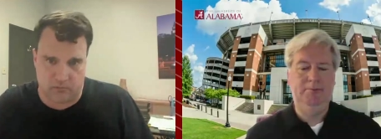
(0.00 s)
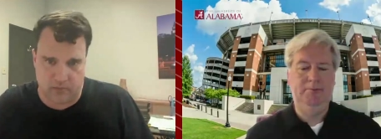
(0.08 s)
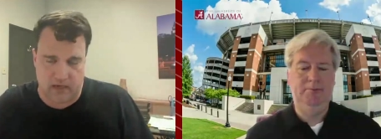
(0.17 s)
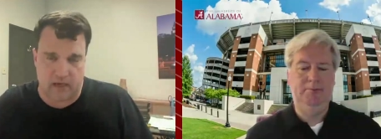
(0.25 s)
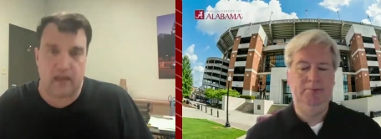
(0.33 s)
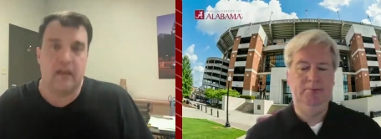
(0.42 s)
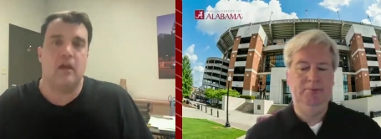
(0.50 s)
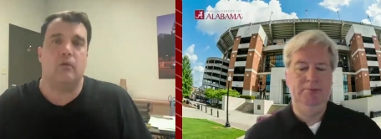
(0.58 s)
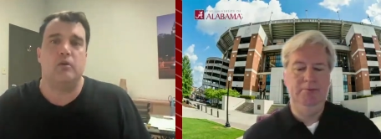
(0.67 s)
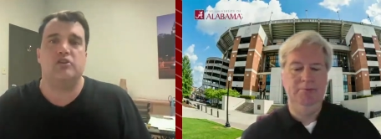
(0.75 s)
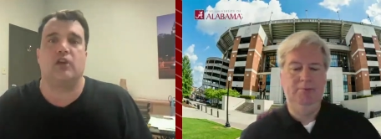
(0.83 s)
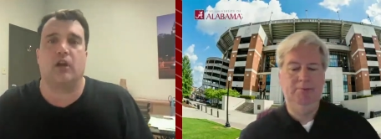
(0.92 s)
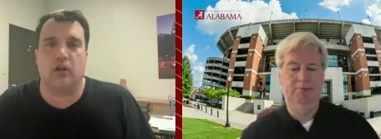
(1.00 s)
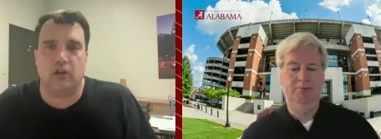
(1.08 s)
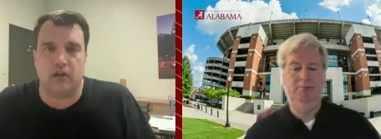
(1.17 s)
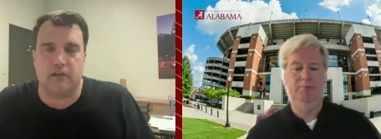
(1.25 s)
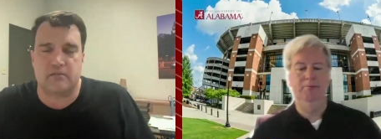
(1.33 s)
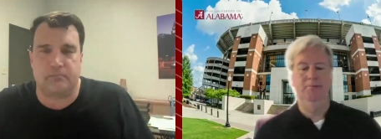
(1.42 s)
Speaker 1: human being. We should
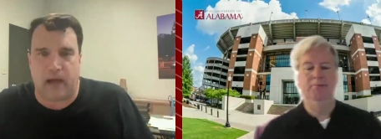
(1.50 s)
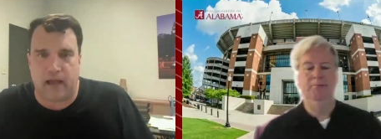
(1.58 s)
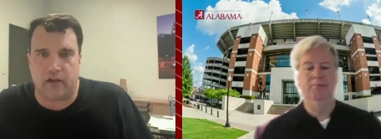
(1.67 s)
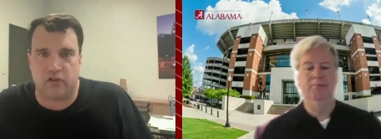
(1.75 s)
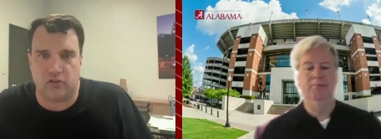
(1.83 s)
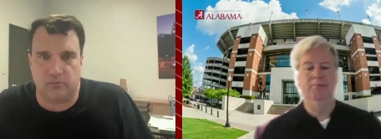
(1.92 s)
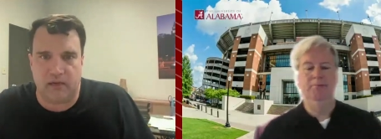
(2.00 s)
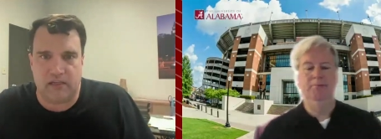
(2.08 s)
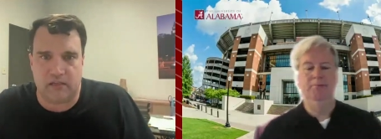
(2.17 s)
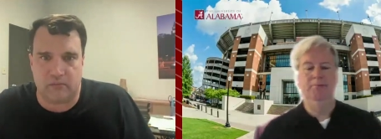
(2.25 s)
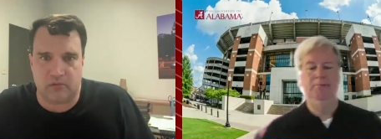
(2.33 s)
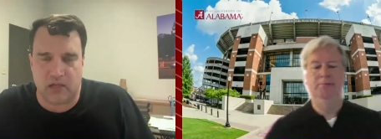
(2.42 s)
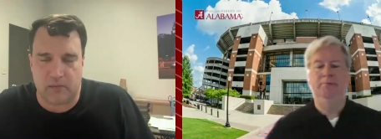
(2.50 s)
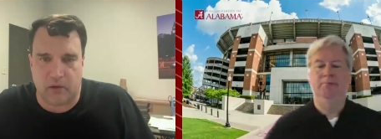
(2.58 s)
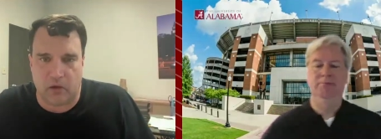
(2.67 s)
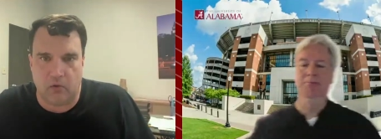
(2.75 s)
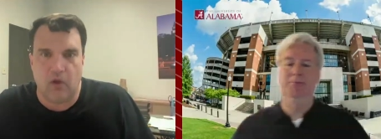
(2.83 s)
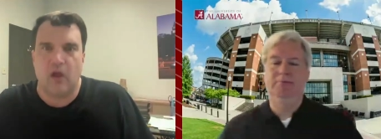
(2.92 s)
all aspire to be Tim
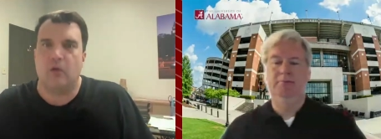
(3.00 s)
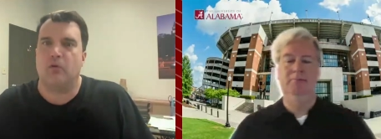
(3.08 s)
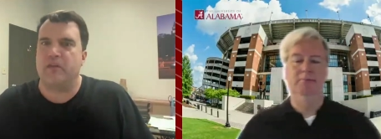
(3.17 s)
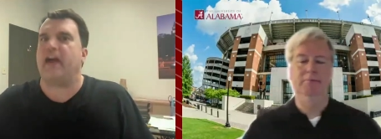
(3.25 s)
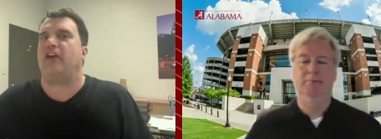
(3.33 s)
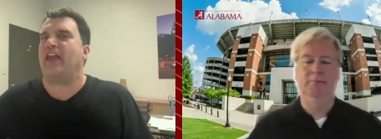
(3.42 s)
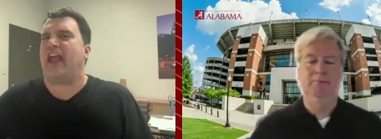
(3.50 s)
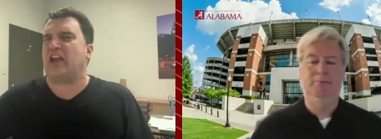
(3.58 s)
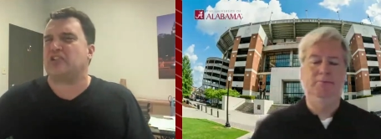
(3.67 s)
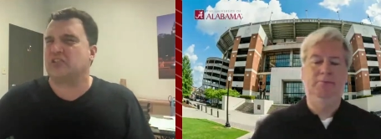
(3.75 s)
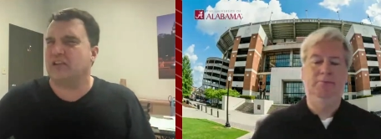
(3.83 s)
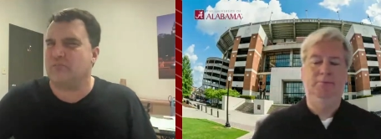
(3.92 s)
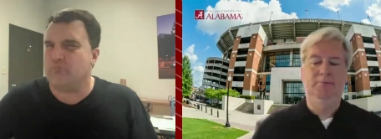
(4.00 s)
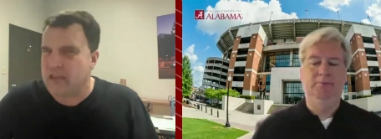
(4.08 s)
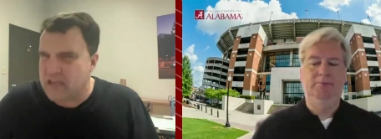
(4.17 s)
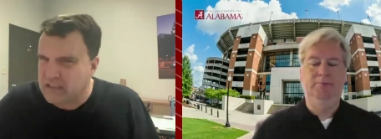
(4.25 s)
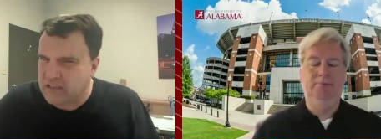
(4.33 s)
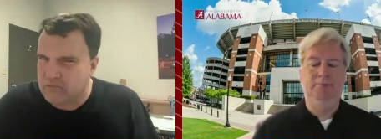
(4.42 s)
Tebow without actually
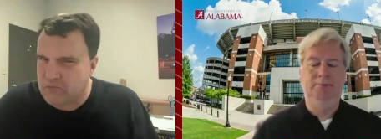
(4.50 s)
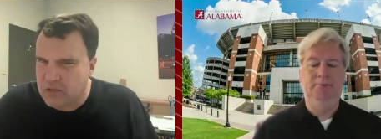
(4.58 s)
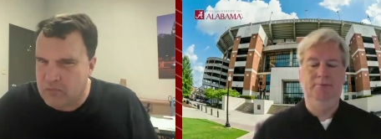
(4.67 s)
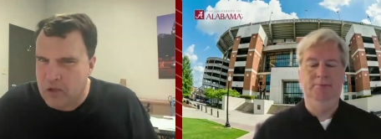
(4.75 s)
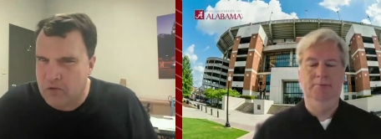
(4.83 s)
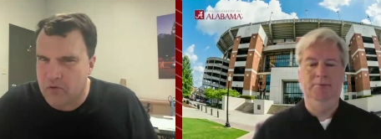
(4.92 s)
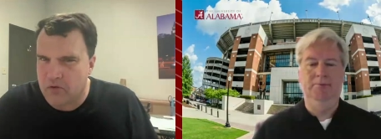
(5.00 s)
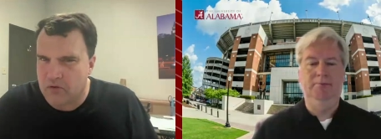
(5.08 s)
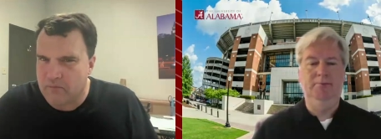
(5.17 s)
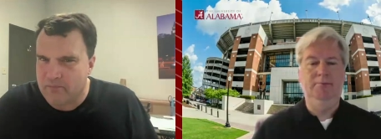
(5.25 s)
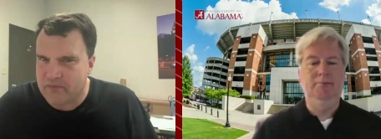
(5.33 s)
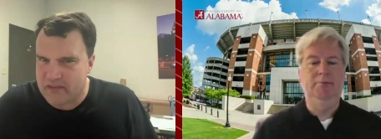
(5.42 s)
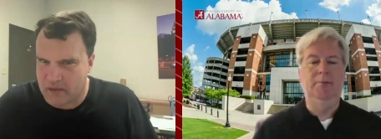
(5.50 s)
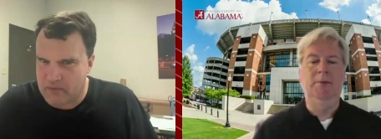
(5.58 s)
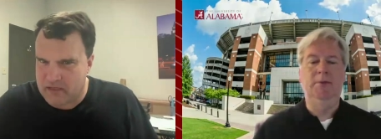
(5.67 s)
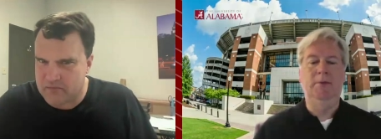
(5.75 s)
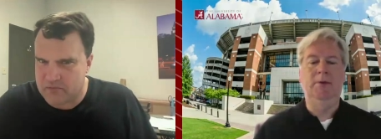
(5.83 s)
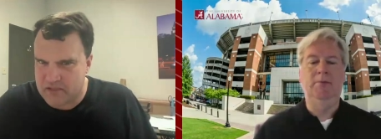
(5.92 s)
being Tim Tebow. Does that
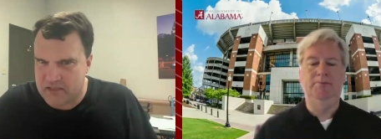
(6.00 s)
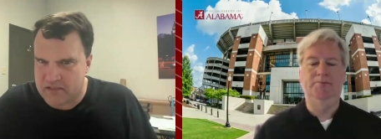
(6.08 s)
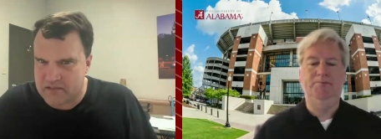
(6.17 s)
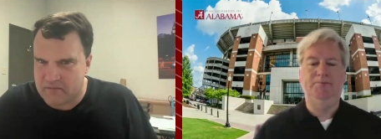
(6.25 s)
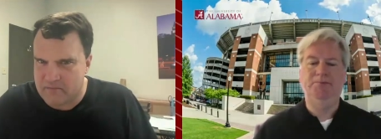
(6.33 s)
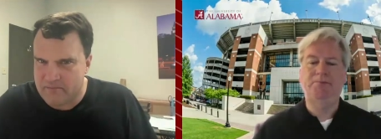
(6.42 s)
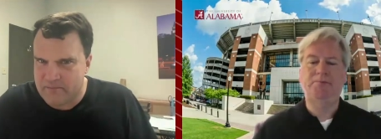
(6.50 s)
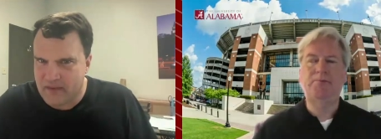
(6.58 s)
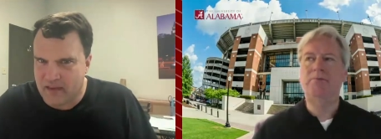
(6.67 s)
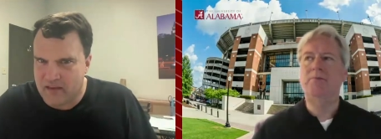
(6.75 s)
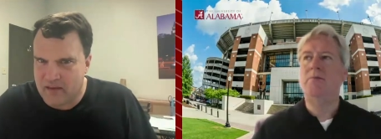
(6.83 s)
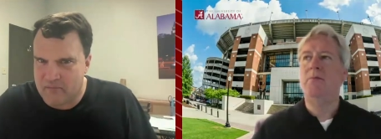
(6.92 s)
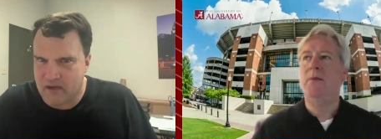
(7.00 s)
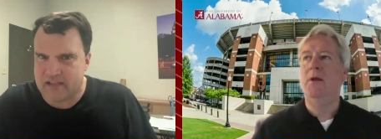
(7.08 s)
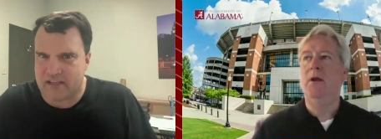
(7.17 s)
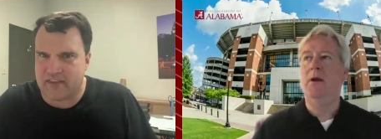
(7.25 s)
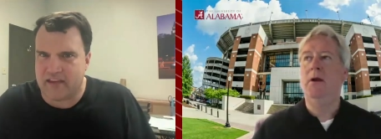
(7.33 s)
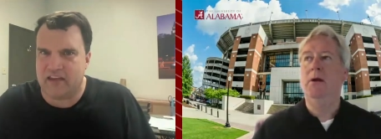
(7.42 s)
make some sense?
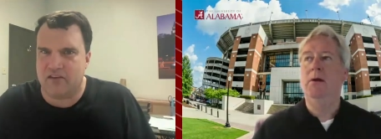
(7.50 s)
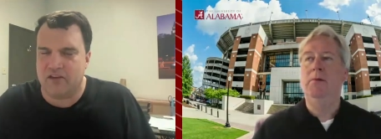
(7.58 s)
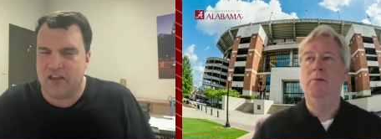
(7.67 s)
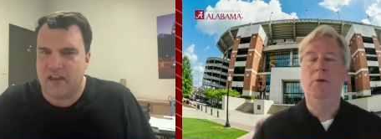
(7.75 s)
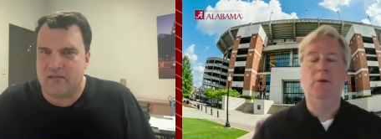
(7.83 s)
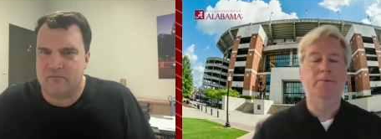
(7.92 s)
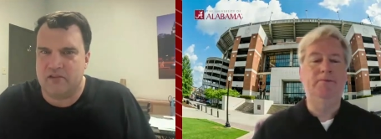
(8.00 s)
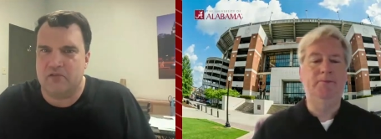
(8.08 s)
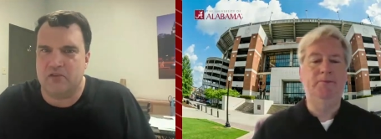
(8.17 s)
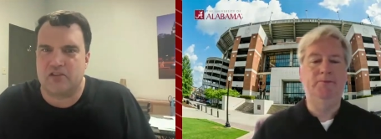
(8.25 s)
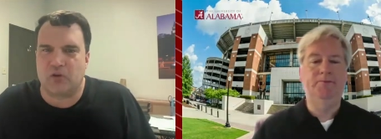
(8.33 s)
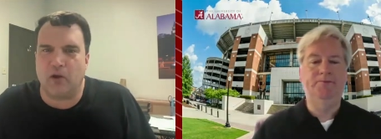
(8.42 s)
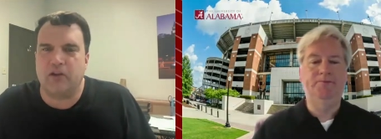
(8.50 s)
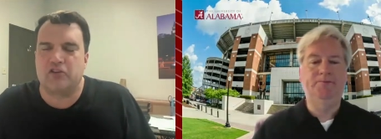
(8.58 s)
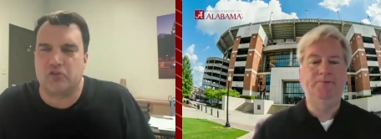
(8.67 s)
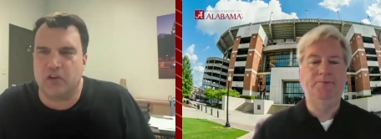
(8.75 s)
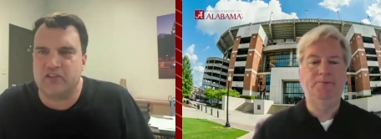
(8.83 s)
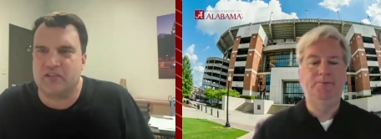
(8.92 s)
Because I think you, you it's hard to
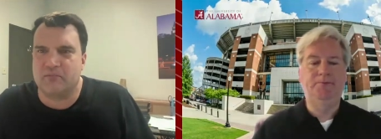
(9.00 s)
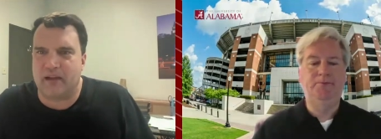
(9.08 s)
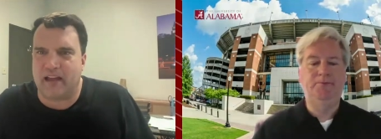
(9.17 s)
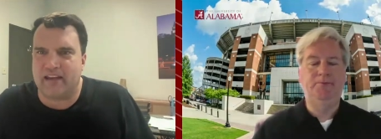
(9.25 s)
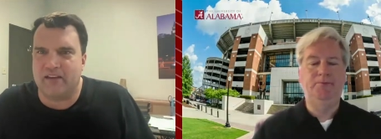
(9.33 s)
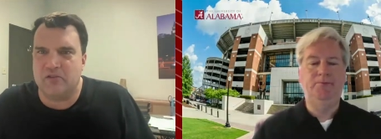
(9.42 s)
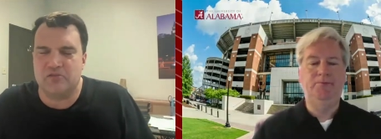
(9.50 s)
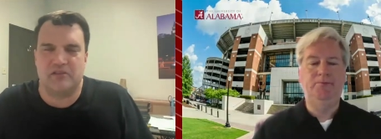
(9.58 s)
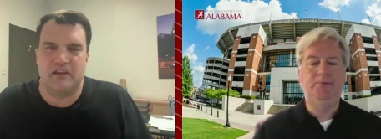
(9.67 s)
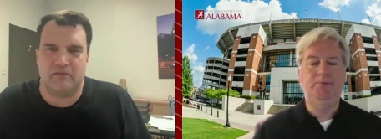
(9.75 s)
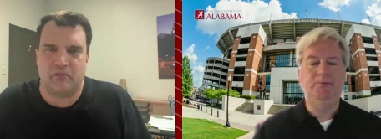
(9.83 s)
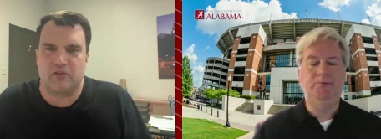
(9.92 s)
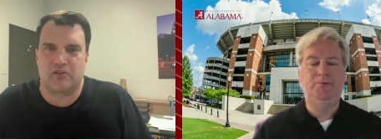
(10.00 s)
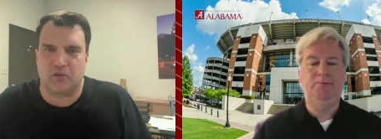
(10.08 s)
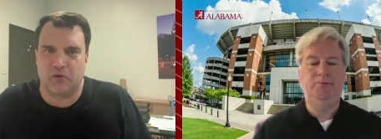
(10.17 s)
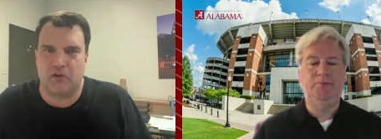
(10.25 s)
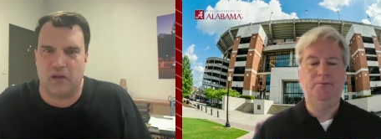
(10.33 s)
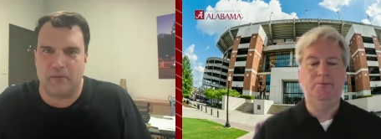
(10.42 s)
trust somebody who's never
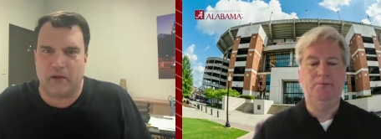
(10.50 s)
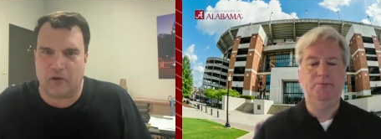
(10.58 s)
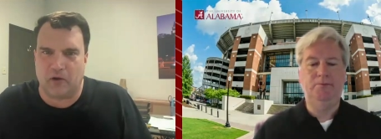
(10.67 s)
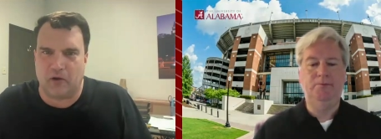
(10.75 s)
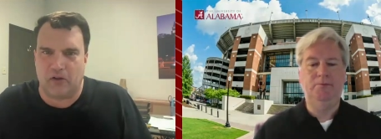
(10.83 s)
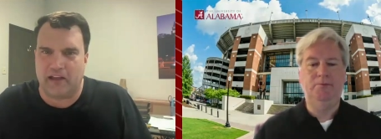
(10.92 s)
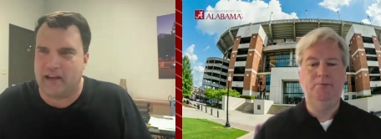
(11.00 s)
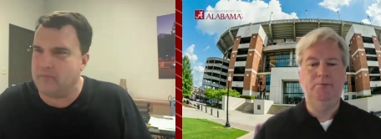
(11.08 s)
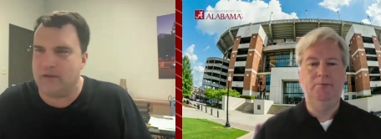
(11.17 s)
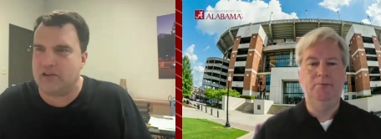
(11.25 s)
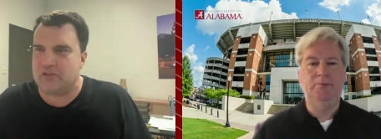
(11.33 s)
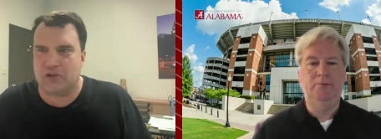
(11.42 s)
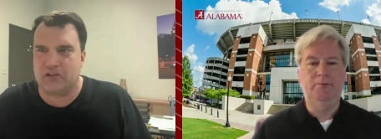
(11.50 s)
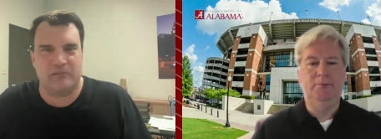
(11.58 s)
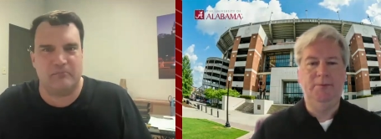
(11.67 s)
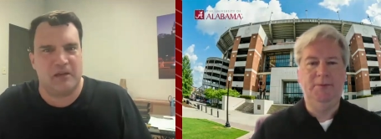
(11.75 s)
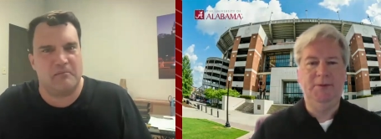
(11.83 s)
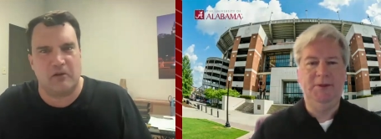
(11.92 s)
screwed up at all. And I'm not sure
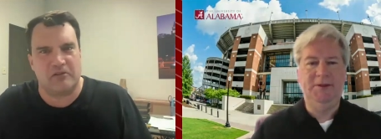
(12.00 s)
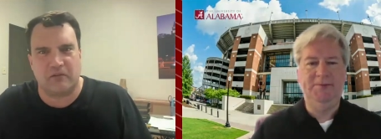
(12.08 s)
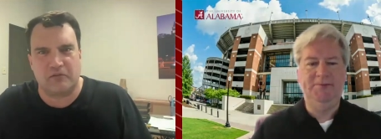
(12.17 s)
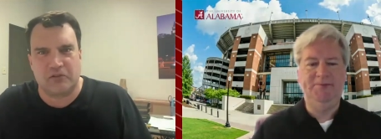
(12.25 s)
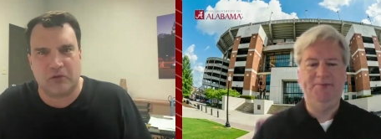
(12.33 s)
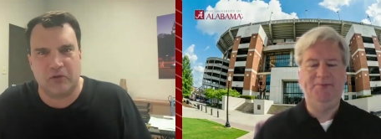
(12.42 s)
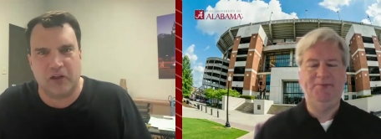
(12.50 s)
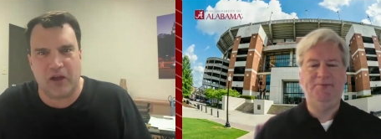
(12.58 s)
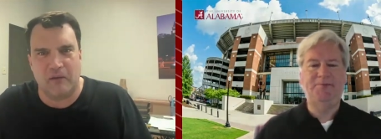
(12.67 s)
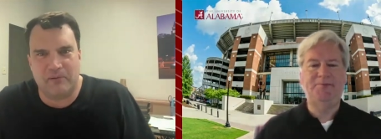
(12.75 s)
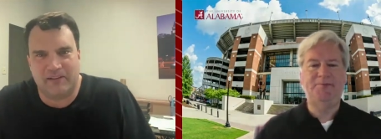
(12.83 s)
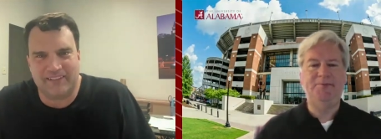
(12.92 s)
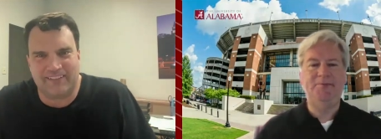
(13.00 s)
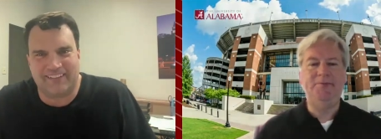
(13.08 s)
Tim Tebow's ever screwed up.